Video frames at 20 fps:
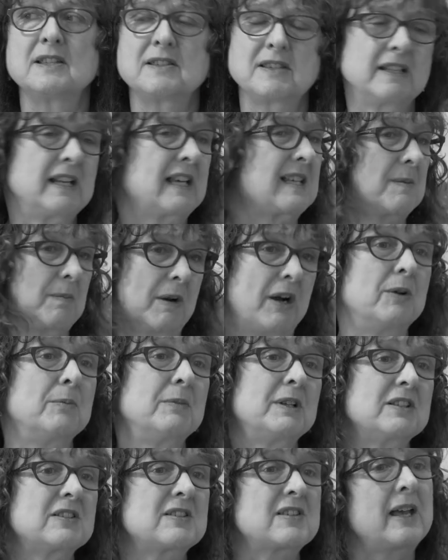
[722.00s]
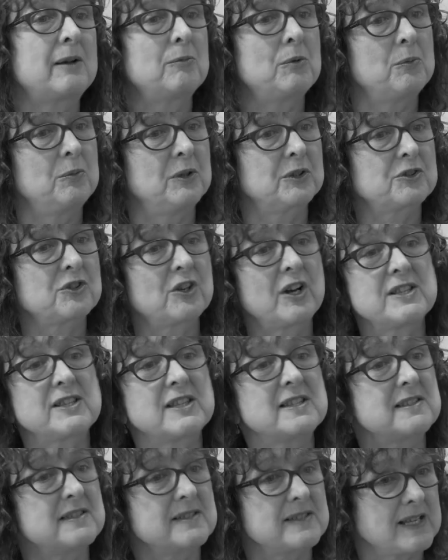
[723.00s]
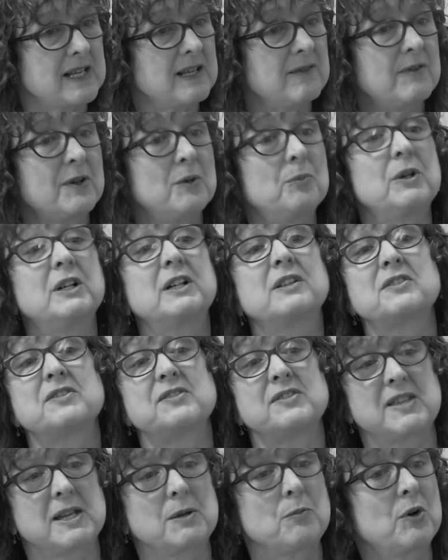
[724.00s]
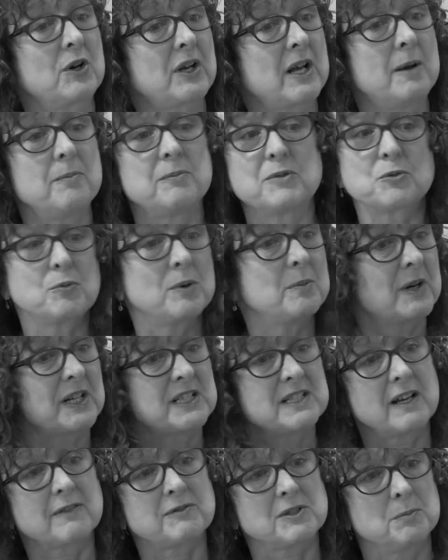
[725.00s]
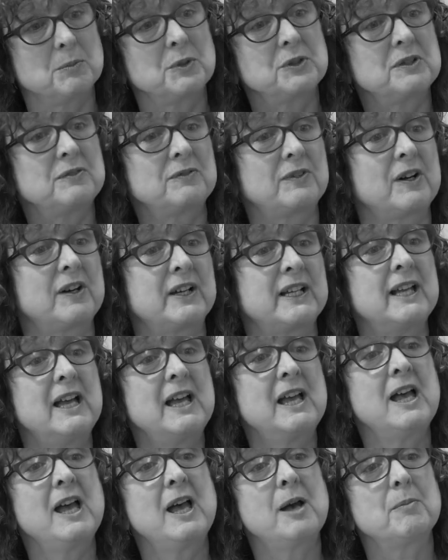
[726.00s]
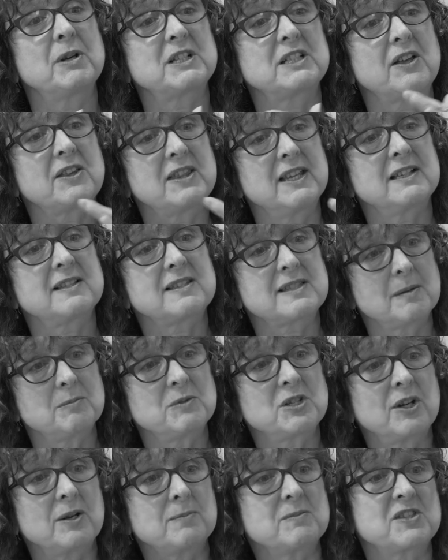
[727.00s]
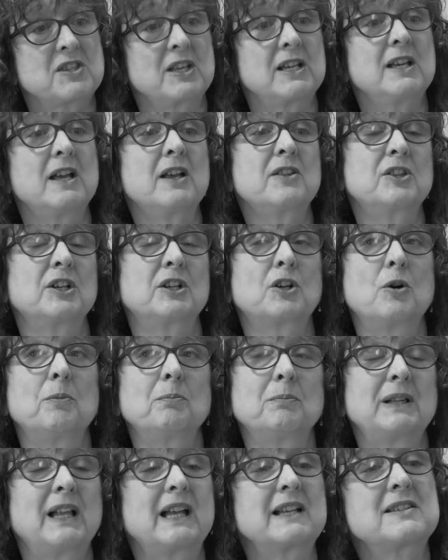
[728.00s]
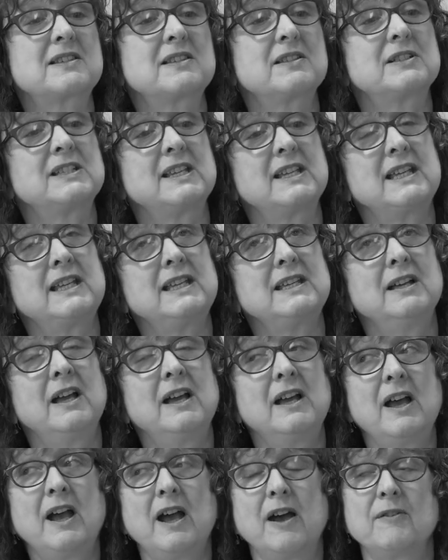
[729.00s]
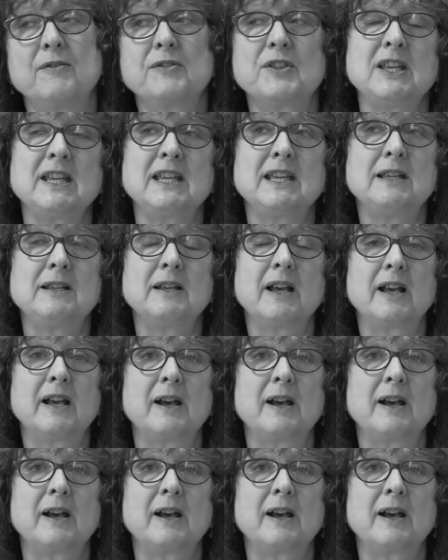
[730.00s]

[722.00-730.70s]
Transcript: as an experiment. Say, well, we'll try this and see if it works and see what comes. We might have to modify. But I think sometimes the complexity of the